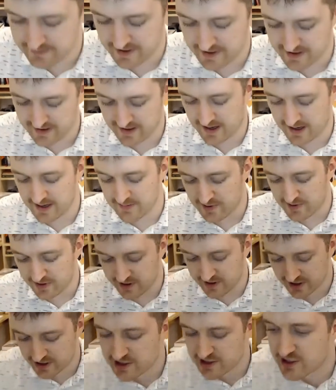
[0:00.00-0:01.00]
mean, I
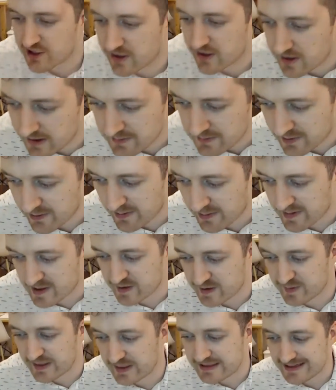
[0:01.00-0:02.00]
was
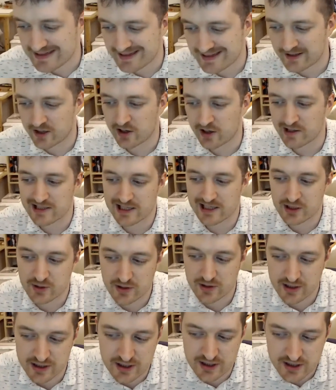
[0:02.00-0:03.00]
basically an architectural
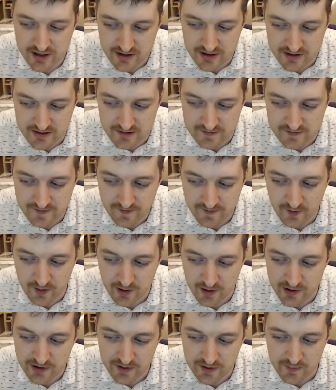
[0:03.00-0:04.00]
consultant
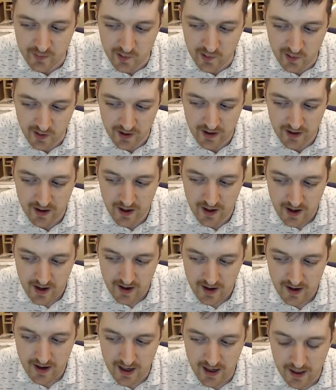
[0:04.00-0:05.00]
for the
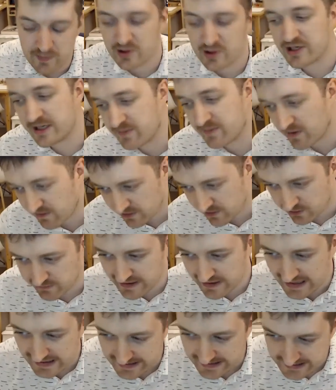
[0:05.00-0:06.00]
Museum of Other
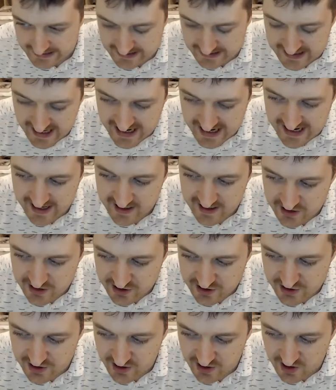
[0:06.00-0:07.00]
Realities. And
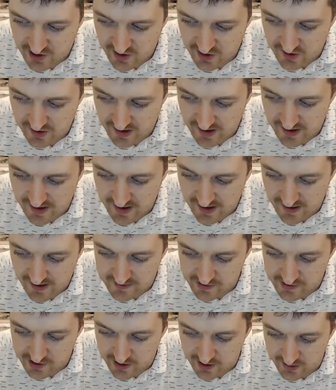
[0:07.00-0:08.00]
so,
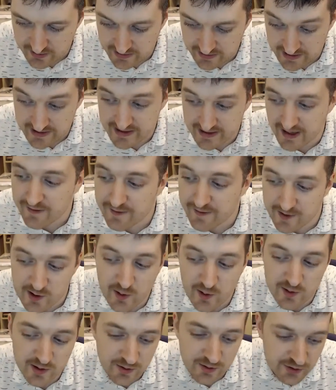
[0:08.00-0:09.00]
they definitely don't
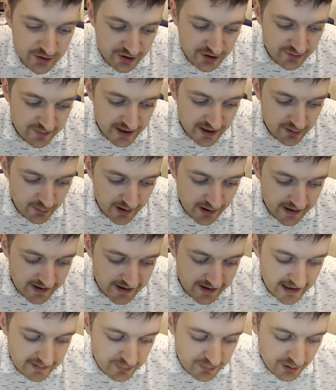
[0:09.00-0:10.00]
go through me when
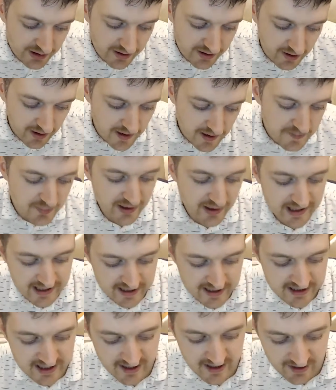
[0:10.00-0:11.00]
they put their art, but I can
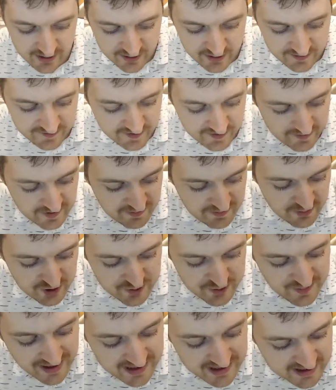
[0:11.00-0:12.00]
tell you from the
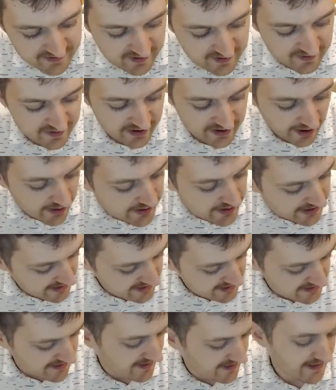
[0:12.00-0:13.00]
perspective of an
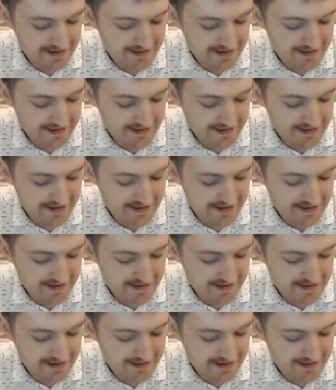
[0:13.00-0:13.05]
artist